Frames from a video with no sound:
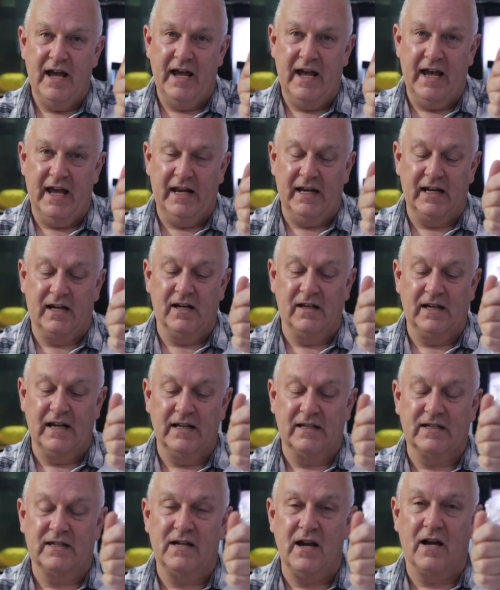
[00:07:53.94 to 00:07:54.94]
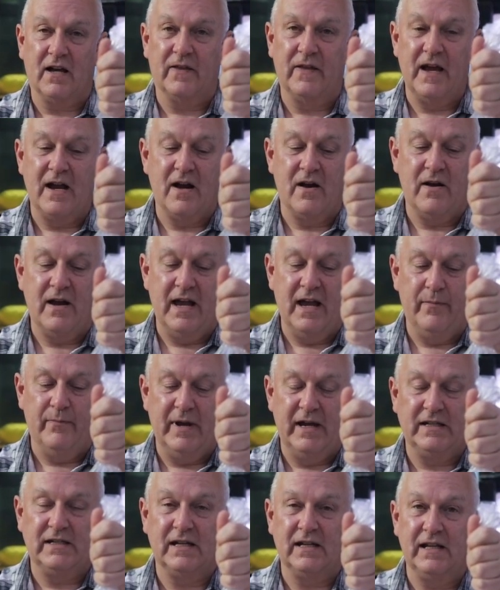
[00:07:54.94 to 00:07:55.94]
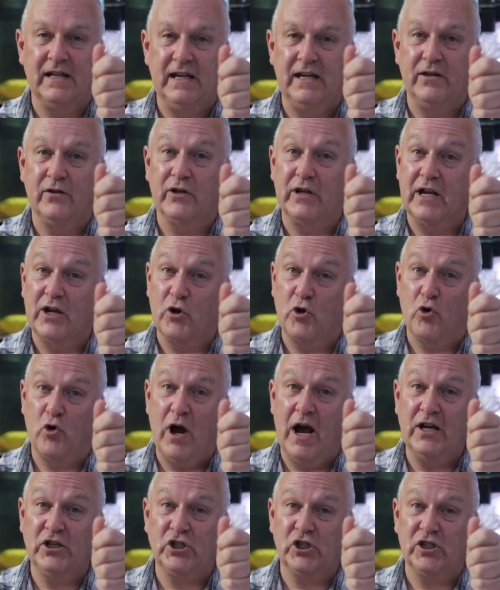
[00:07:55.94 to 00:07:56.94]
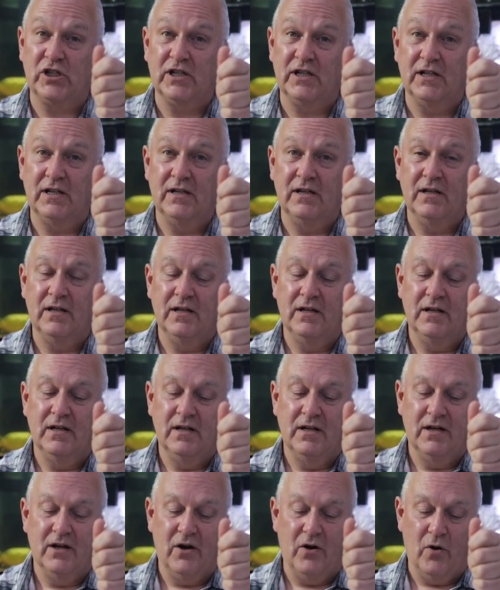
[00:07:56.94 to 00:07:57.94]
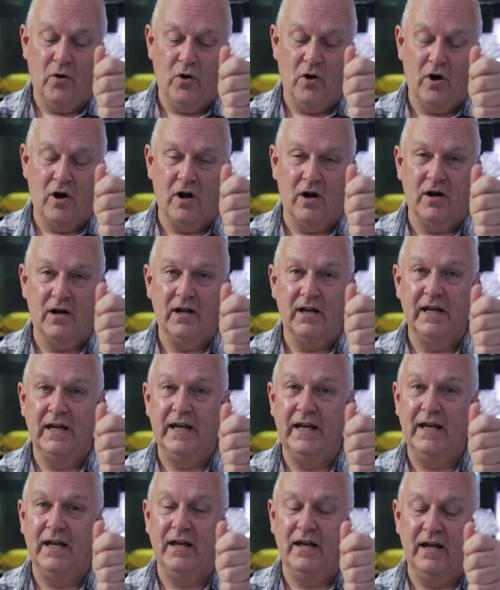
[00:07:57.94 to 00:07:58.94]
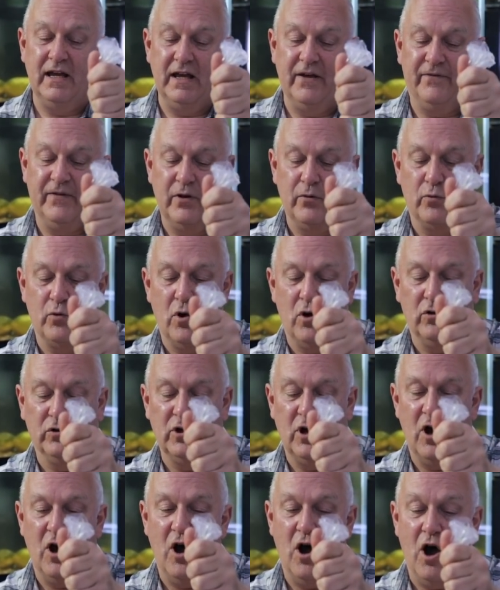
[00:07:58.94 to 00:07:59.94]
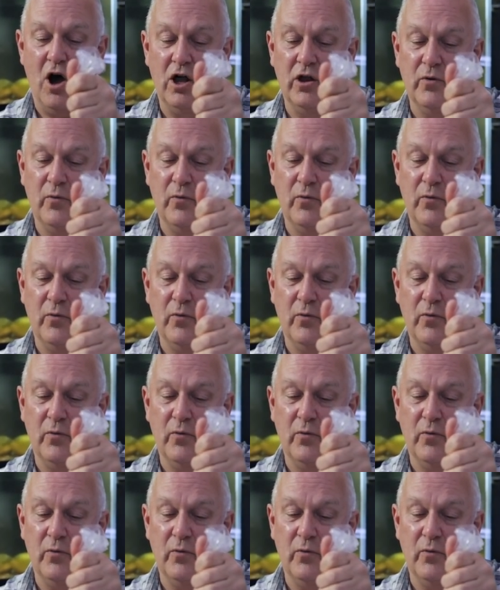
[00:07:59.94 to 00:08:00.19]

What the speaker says: And it could get stuck there and basically either get crushed, or if it rolled all